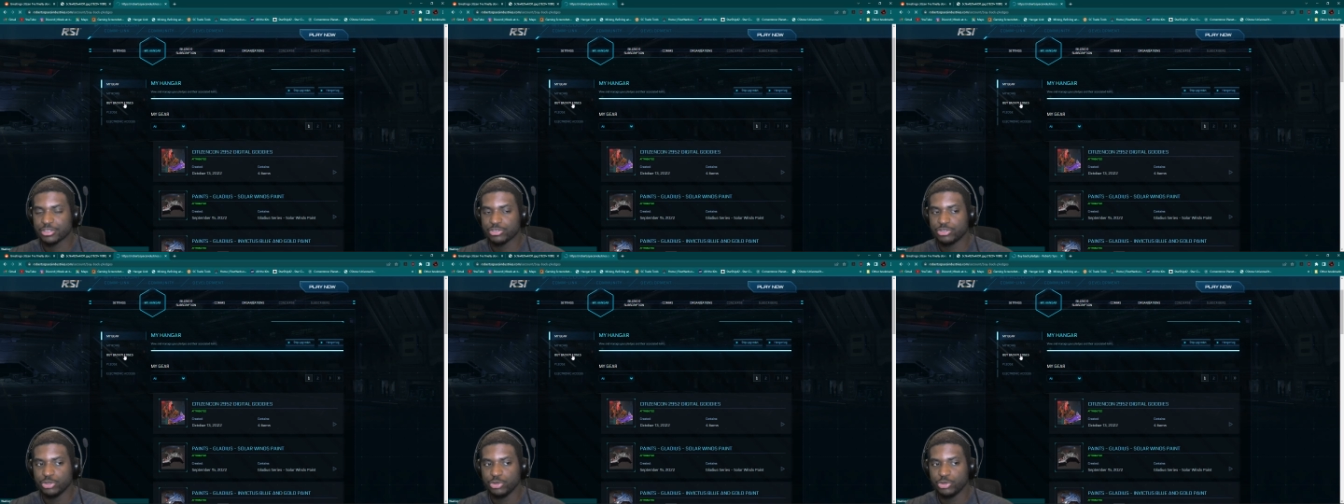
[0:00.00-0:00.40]

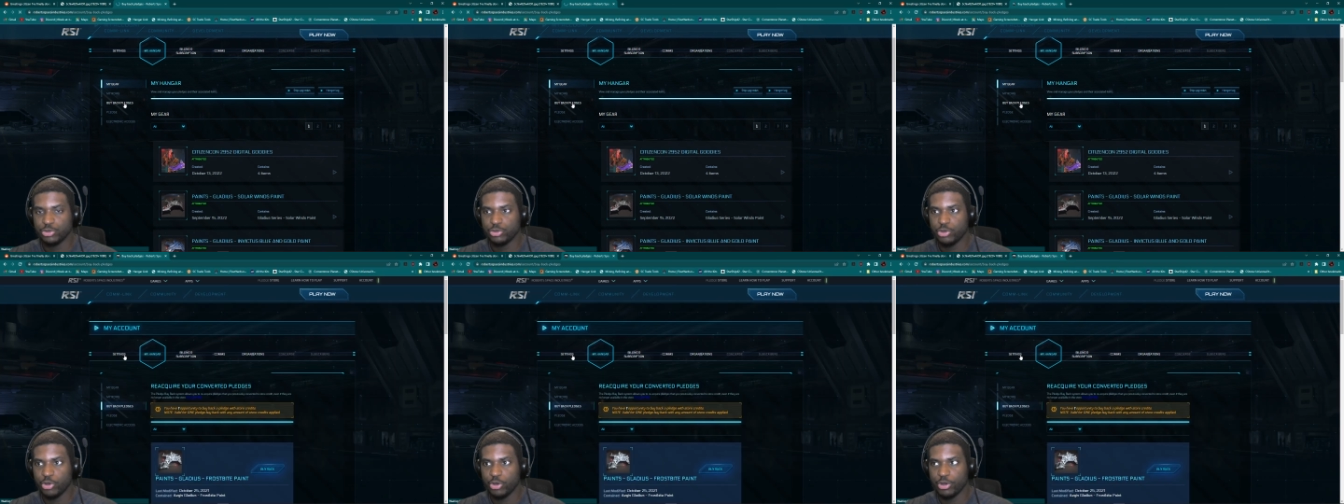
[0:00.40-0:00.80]
to
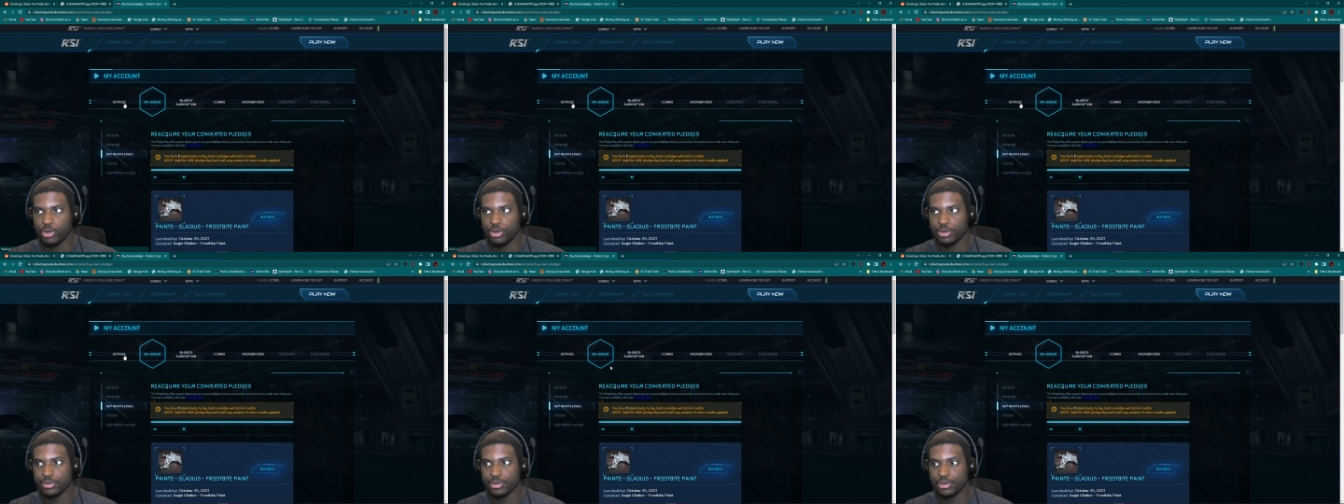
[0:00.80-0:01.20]

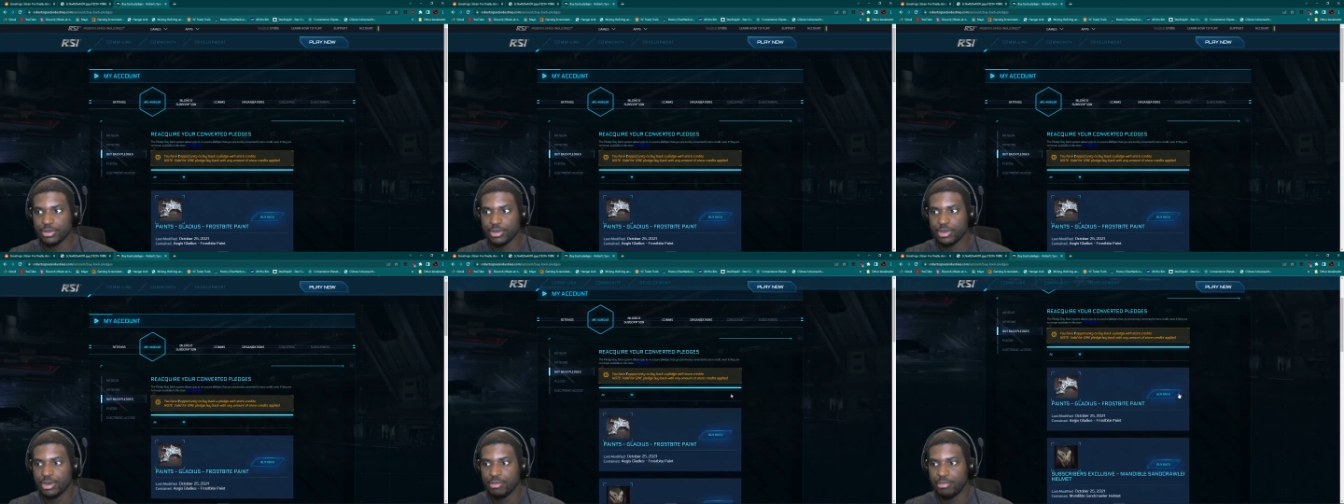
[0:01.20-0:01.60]
your
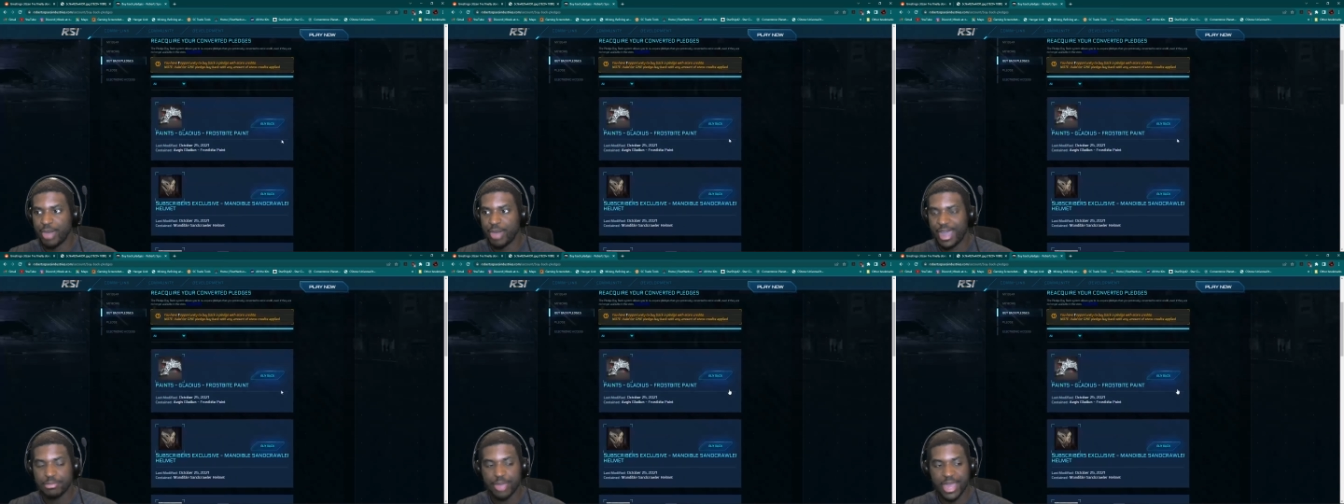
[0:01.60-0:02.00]

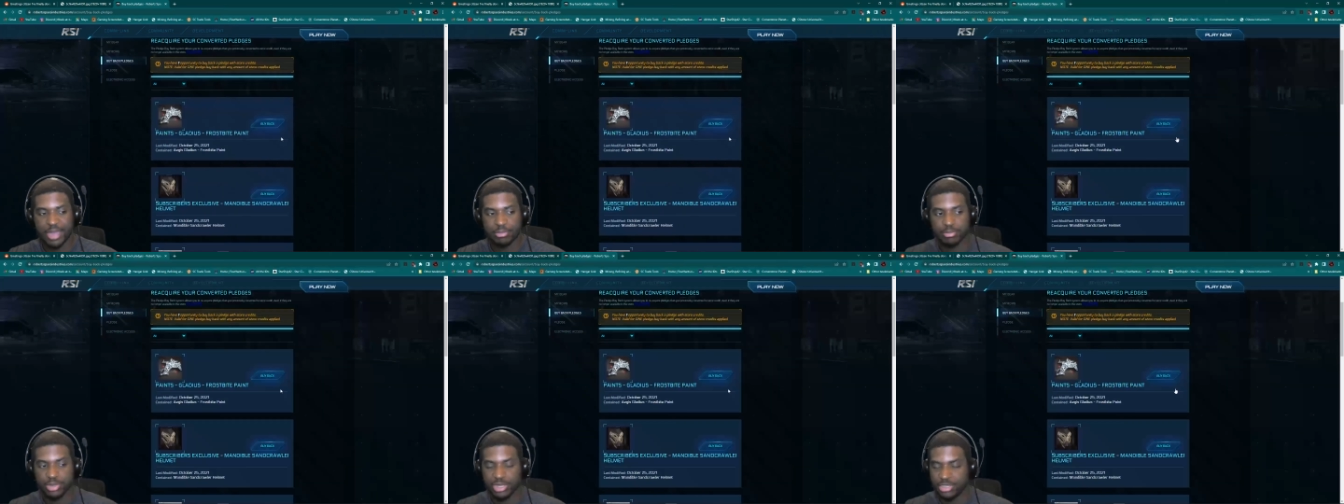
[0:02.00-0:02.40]

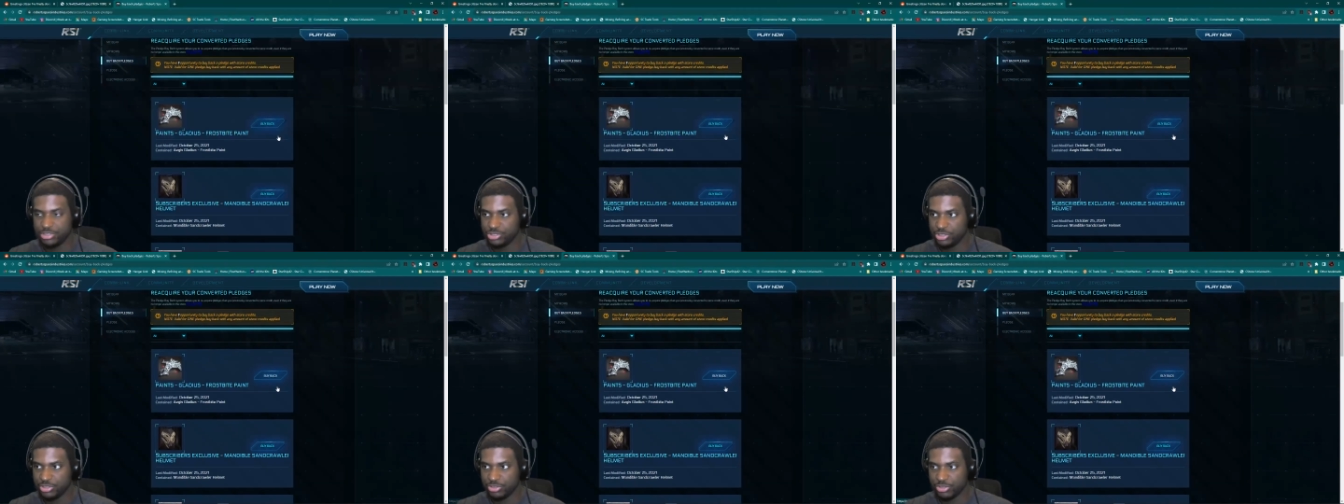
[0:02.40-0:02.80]
buyback
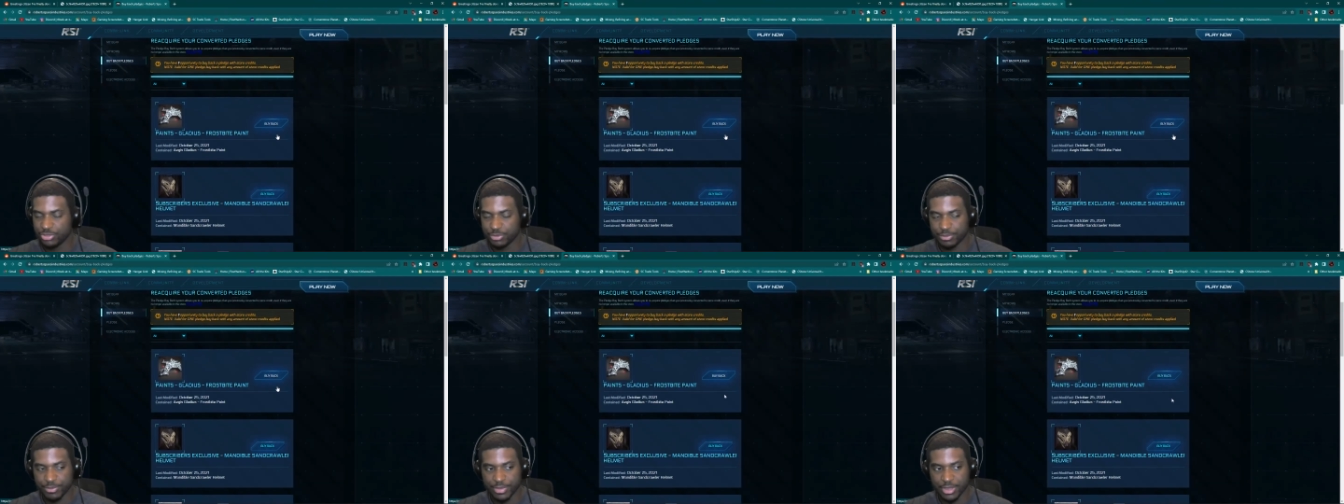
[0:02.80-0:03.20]
pledges.